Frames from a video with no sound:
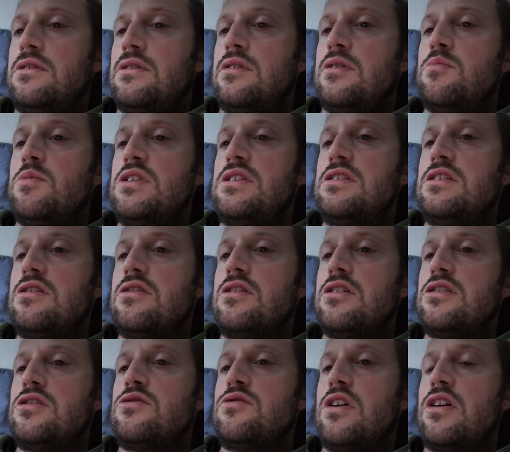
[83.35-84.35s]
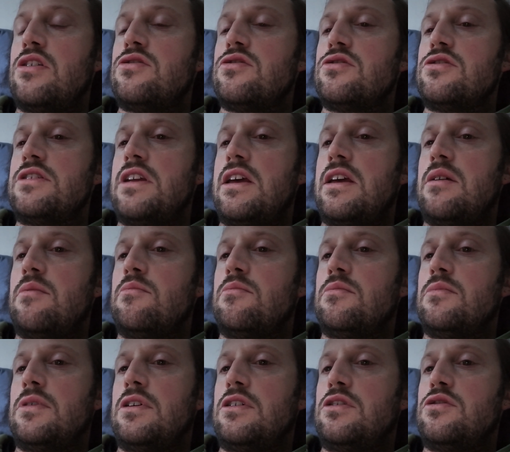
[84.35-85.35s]
The mysterious stranger's
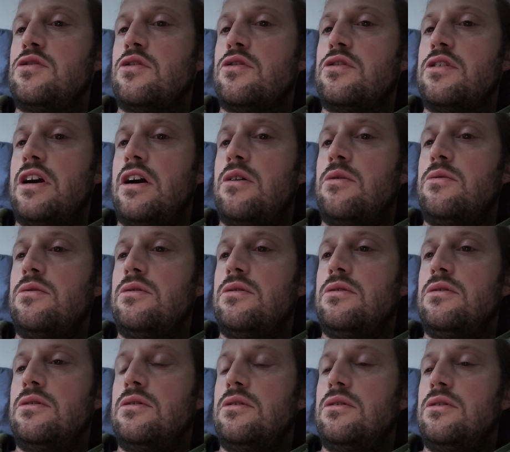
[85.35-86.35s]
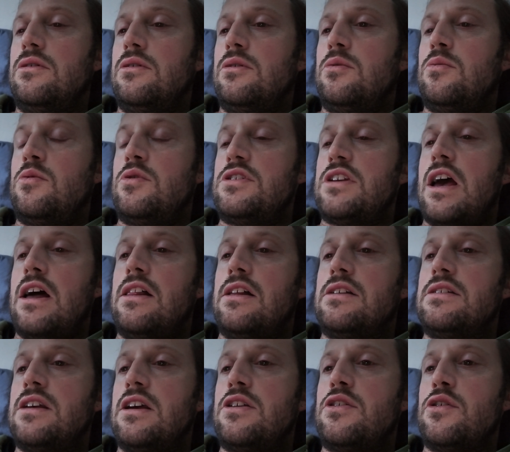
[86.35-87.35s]
name, it turned out, was
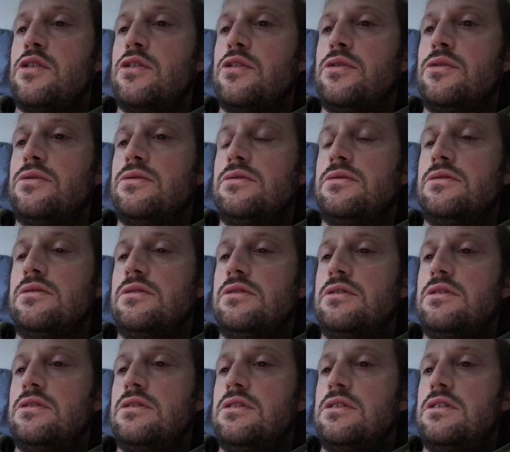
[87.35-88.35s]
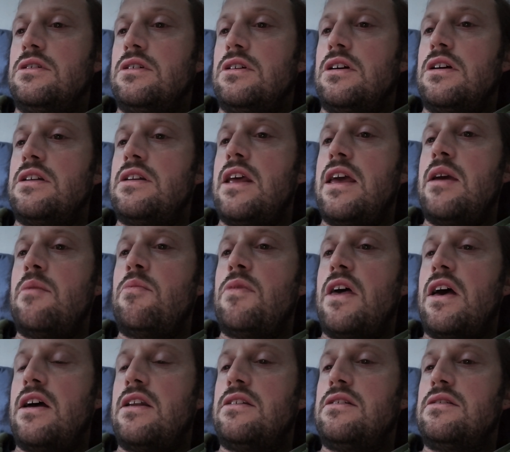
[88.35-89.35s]
Alexander, a name
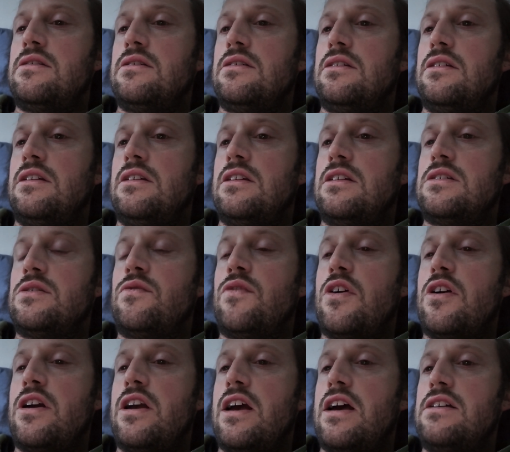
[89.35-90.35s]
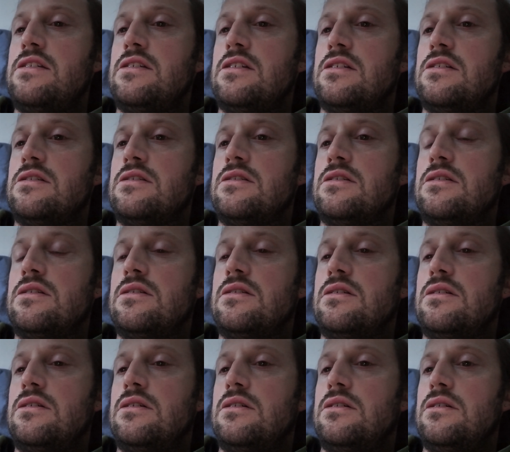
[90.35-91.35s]
that, in its very essence,
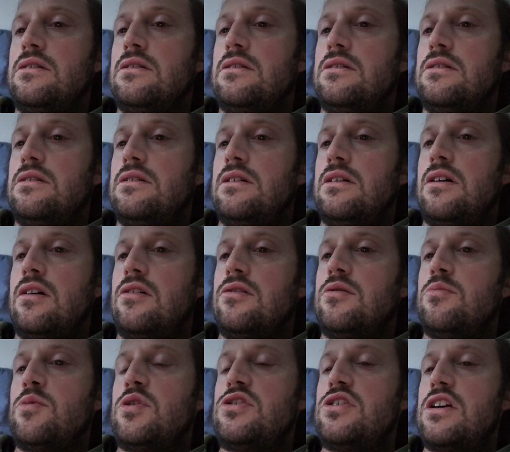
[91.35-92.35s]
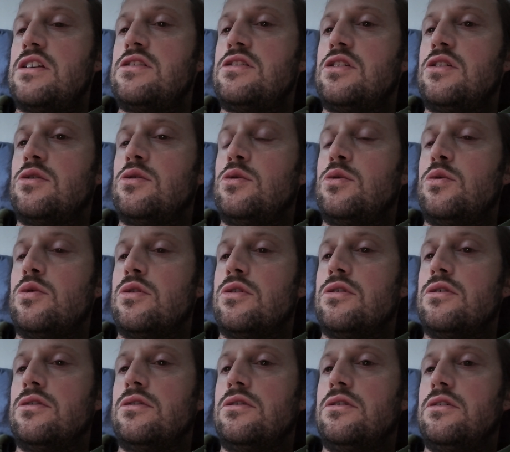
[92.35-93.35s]
held the majestic
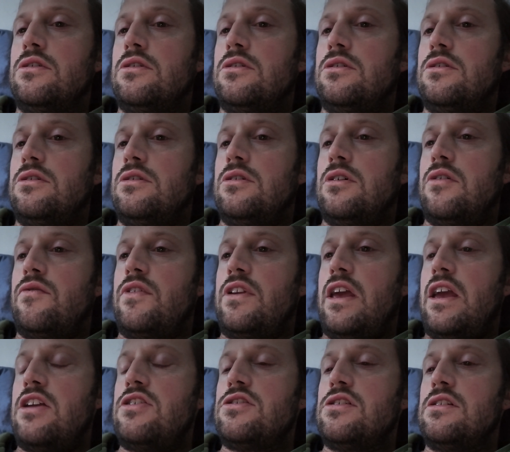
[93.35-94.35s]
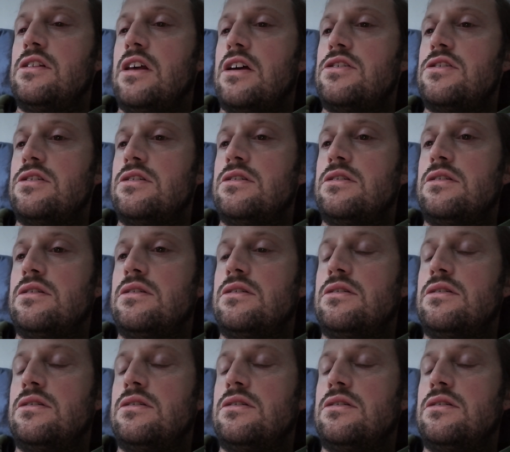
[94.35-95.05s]
allure of an ancient legend.